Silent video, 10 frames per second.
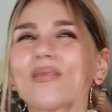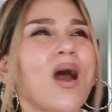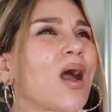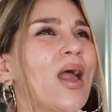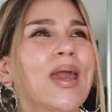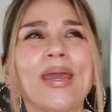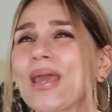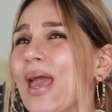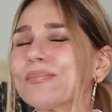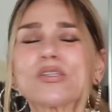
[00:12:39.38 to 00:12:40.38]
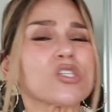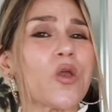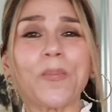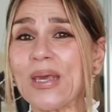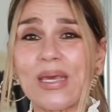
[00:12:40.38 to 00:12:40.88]
I am
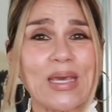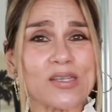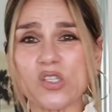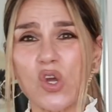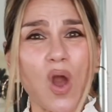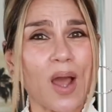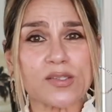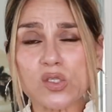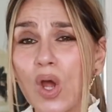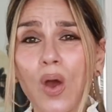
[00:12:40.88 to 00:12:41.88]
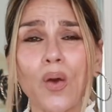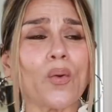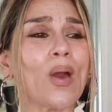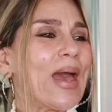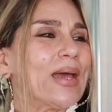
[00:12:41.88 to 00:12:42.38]
so picky, as you guys
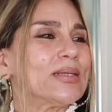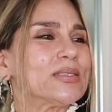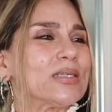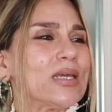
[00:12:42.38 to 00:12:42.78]
know, and